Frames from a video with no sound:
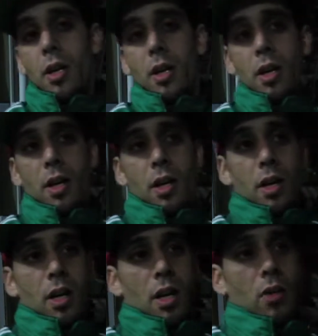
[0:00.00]

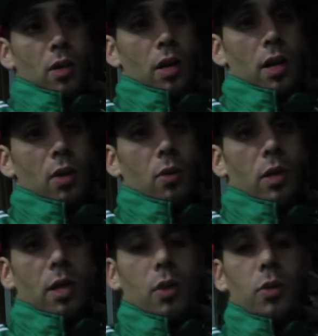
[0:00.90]
Uh, or I
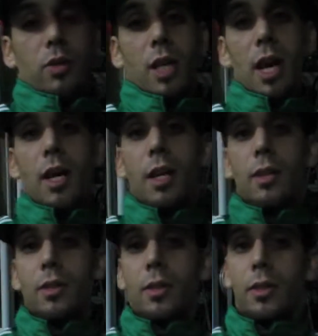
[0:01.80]
will go to
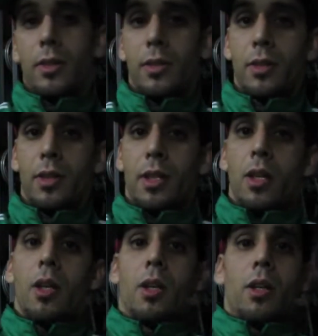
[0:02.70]
Thailand
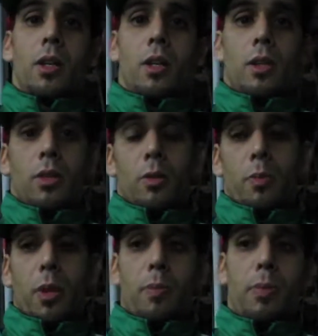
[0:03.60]
to
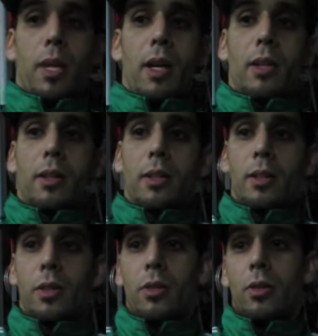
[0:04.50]
prep there. That
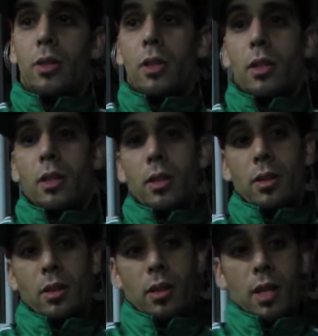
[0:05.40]
is good. Uh,
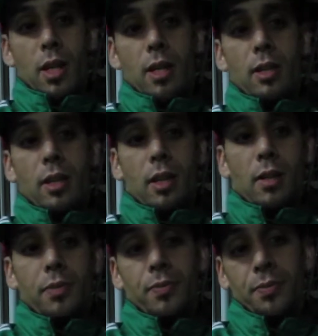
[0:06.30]
radio.
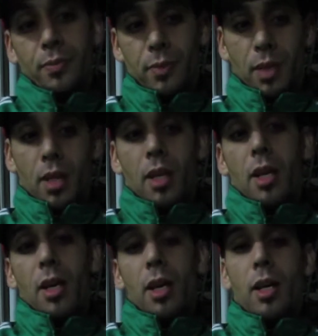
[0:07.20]

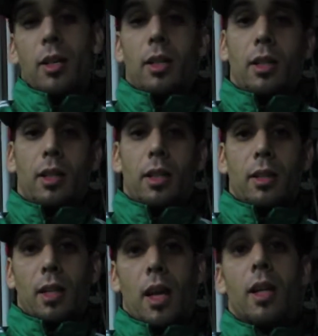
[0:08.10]
I think uh,
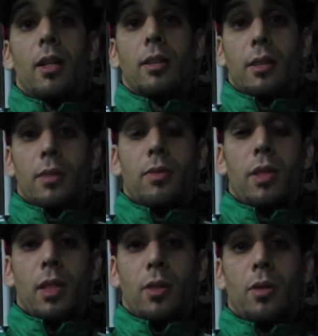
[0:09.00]
Thailand is
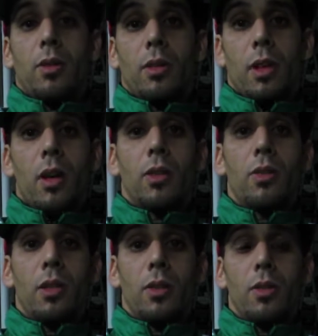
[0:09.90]
very good
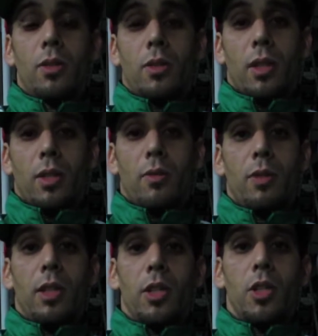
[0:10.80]
country too and
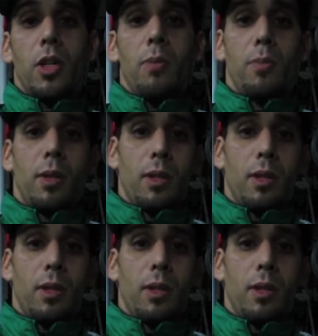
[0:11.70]
very cheap.